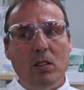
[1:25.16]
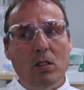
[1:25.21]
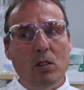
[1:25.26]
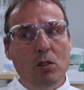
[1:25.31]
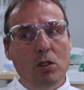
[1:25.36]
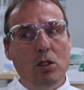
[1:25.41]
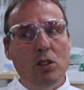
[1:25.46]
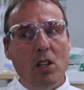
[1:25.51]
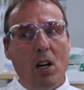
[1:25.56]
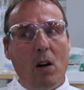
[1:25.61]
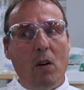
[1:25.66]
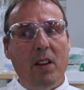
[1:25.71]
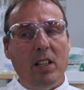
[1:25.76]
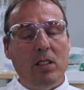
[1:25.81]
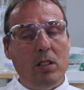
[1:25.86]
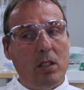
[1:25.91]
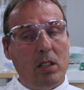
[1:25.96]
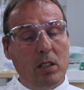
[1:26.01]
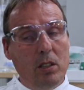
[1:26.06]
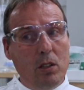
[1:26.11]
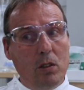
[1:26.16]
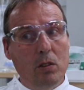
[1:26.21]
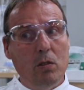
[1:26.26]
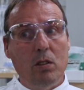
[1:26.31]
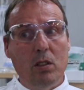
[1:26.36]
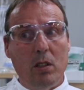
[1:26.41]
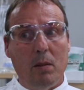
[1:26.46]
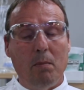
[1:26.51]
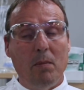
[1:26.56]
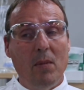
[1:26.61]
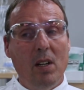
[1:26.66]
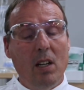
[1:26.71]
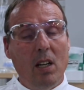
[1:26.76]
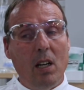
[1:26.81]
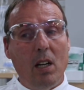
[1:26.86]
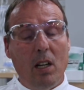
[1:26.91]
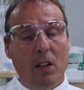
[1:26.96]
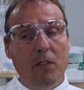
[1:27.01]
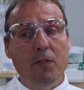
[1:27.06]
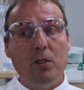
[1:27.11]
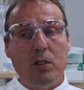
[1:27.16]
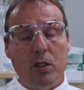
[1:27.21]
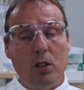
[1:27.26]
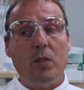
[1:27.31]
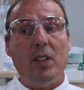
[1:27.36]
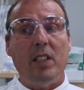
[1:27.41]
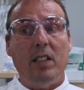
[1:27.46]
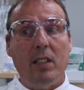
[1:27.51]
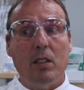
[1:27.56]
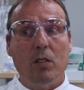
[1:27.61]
is to show that you can use them for screening